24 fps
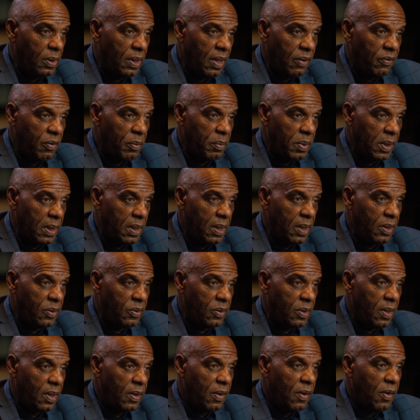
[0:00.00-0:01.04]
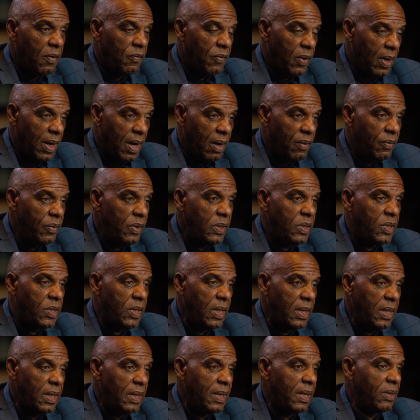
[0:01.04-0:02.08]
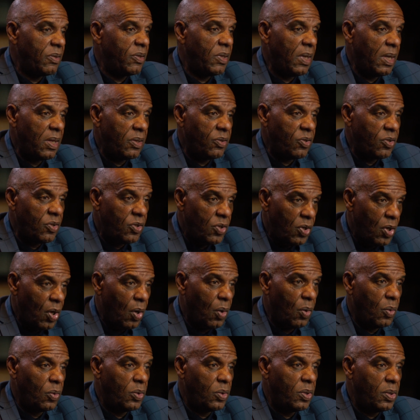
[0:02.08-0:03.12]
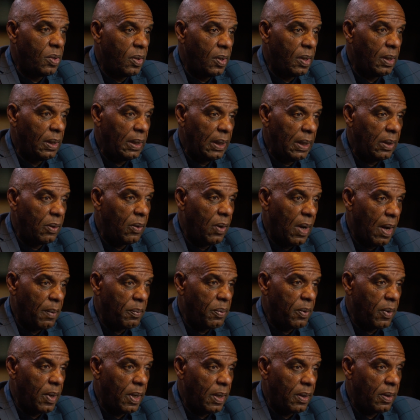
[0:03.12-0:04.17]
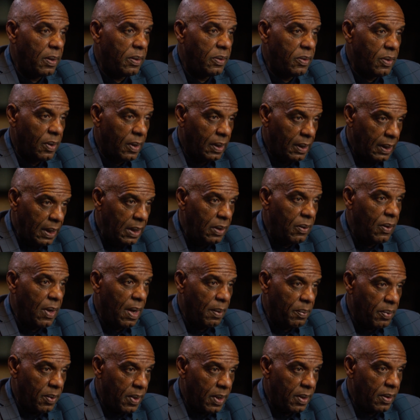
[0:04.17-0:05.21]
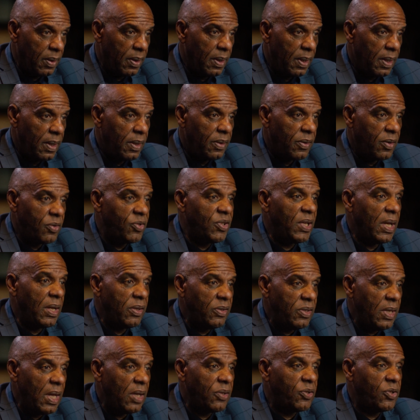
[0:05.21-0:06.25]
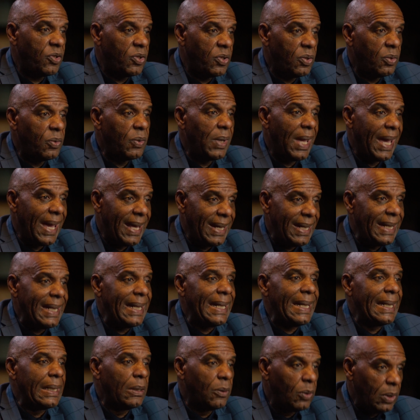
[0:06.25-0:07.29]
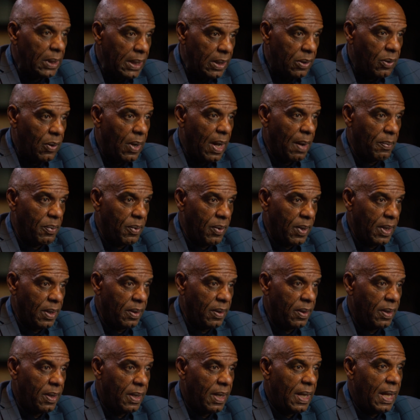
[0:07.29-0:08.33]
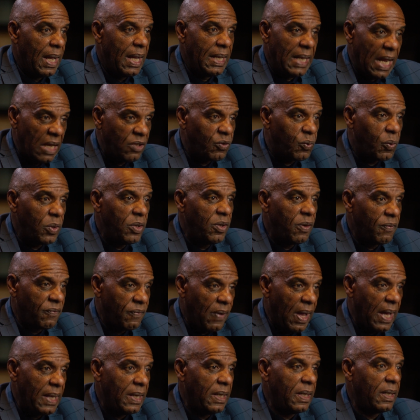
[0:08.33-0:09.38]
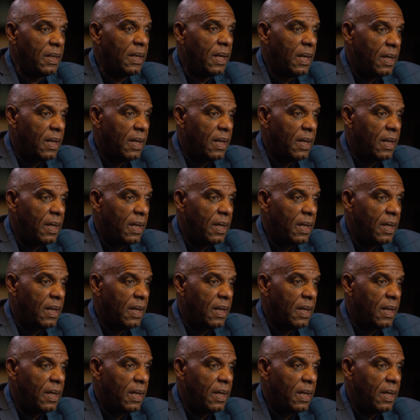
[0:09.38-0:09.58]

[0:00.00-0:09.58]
level, because for every city that says no to a legal operator, they're saying yes to an illegal operator. And that's where you're finding